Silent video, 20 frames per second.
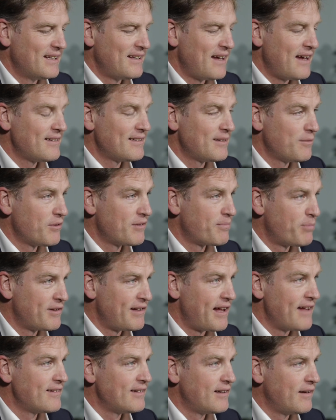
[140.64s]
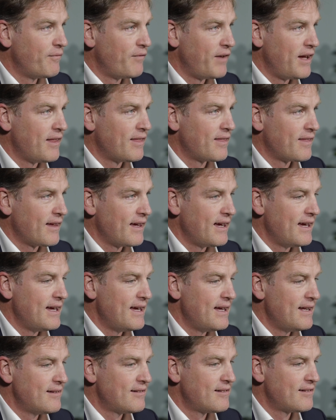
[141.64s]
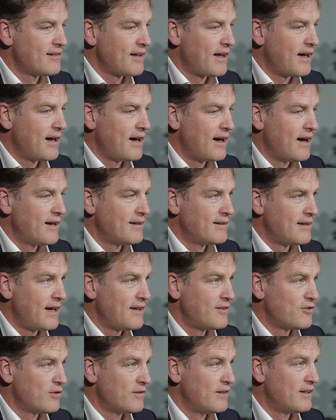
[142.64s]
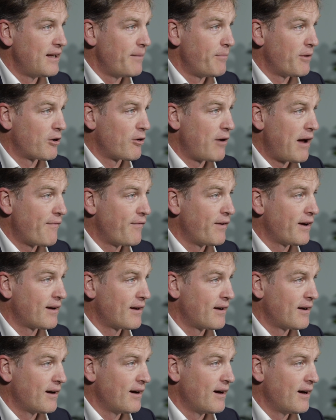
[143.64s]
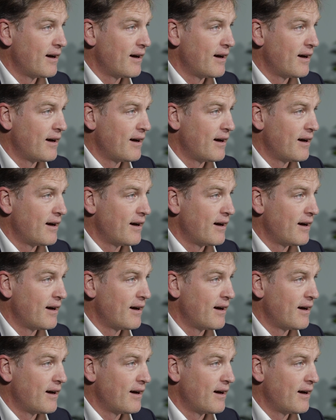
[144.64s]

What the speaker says: data that was presented at VEITH is data on the demographic